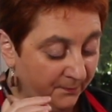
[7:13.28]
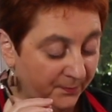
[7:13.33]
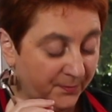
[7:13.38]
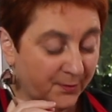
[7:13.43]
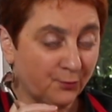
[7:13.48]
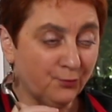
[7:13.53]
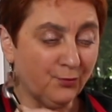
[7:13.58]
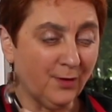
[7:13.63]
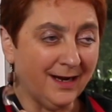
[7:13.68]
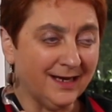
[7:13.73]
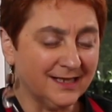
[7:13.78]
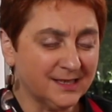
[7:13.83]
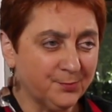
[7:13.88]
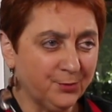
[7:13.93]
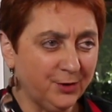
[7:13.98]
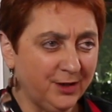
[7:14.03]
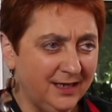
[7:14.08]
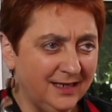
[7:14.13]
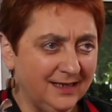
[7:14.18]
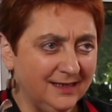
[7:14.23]
The
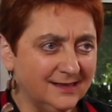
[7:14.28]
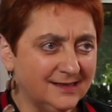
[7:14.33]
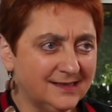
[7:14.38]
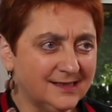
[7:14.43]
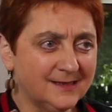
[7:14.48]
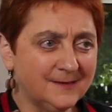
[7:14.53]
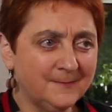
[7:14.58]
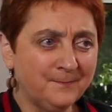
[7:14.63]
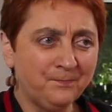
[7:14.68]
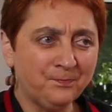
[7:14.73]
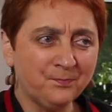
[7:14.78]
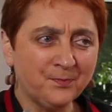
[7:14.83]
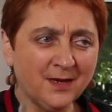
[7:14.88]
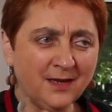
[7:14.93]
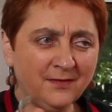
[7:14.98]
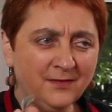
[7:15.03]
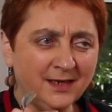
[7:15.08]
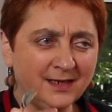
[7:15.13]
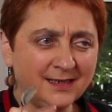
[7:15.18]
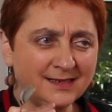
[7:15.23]
raspberry hits.
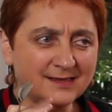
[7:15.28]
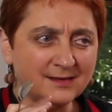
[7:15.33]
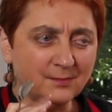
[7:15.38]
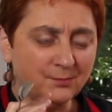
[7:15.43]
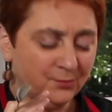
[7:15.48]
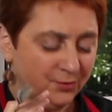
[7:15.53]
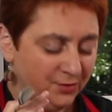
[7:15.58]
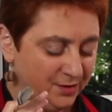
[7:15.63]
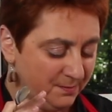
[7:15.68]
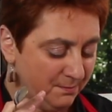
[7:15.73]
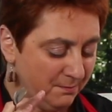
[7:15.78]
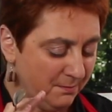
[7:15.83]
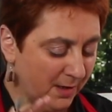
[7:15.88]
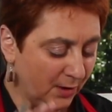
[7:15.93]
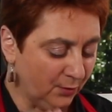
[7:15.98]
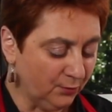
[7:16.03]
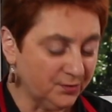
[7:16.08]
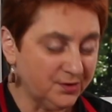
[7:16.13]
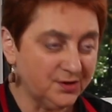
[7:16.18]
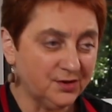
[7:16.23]
And then as the mousse
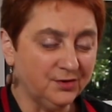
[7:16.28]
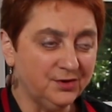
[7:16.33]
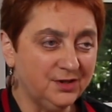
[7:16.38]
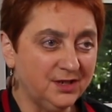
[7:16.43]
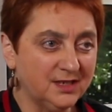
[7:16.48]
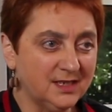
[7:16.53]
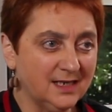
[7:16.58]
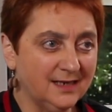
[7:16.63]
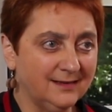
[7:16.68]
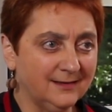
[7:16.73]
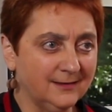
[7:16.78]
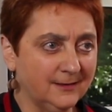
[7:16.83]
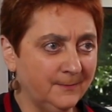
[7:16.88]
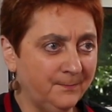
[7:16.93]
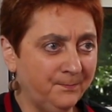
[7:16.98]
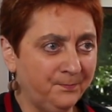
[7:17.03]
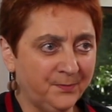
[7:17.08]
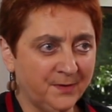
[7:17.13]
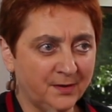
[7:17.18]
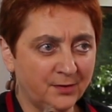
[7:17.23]
melts on your tongue,
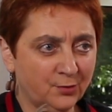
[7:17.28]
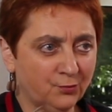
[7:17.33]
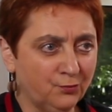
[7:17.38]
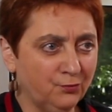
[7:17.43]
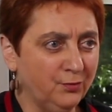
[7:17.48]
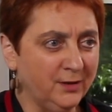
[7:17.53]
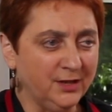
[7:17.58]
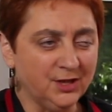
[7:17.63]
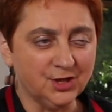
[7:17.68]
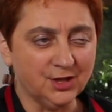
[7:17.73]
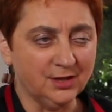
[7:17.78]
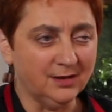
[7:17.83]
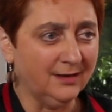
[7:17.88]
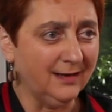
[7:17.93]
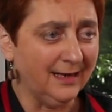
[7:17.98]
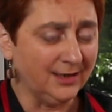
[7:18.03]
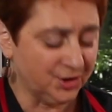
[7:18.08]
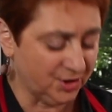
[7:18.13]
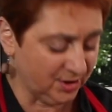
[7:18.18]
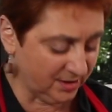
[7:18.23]
the rich and
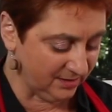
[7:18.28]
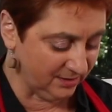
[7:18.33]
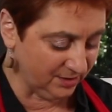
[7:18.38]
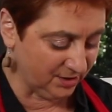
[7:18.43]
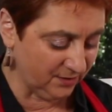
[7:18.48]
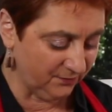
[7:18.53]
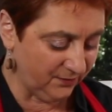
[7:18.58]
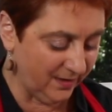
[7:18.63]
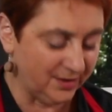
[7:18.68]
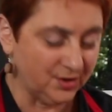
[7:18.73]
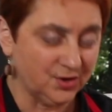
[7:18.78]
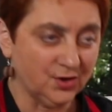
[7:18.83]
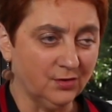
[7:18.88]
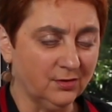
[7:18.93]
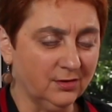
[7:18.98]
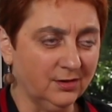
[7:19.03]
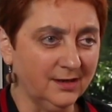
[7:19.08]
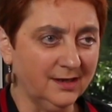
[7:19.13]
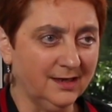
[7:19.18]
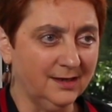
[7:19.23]
lusciousness of that
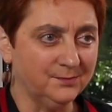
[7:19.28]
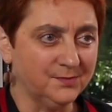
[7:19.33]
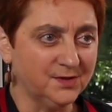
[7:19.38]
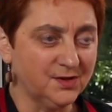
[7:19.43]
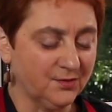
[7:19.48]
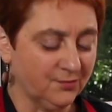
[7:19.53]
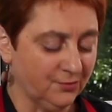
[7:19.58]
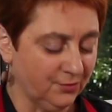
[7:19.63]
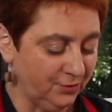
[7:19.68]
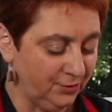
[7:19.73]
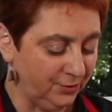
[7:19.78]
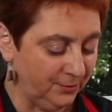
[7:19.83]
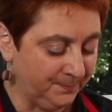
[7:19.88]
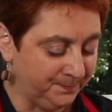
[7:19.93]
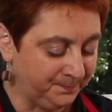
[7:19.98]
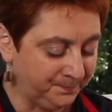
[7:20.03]
chocolate comes through.